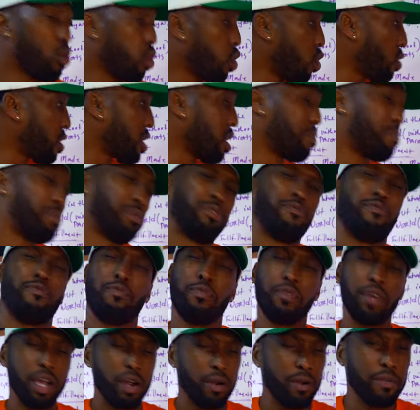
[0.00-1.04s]
growing up is
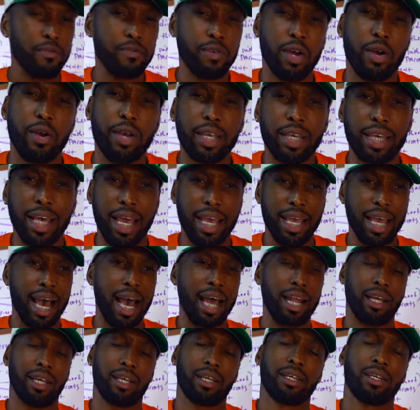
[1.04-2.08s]
very, very
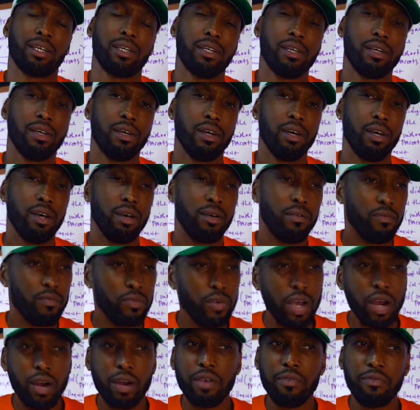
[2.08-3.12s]
chaotic.
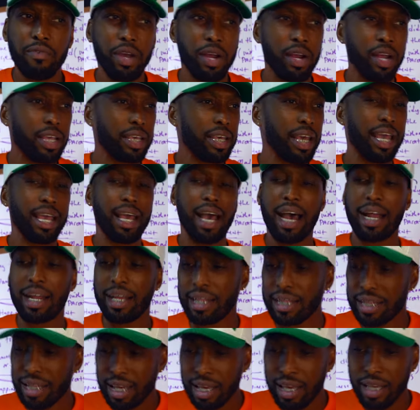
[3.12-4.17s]
Very, very
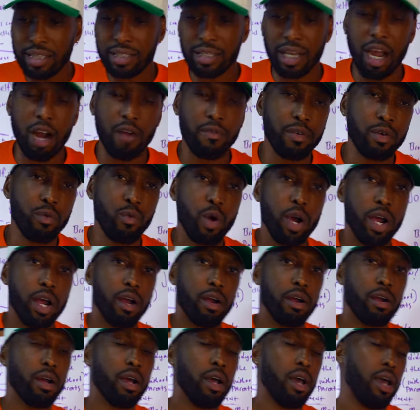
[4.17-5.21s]
chaotic. Things
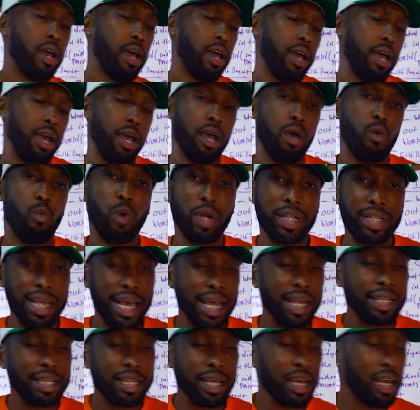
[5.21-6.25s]
everywhere. What
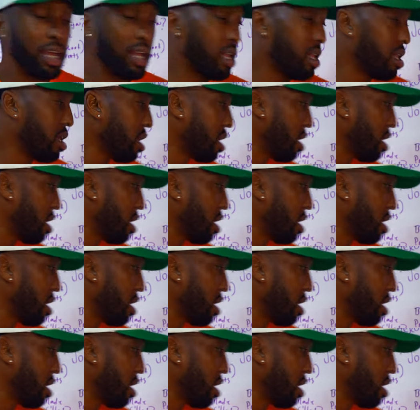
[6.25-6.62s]
that did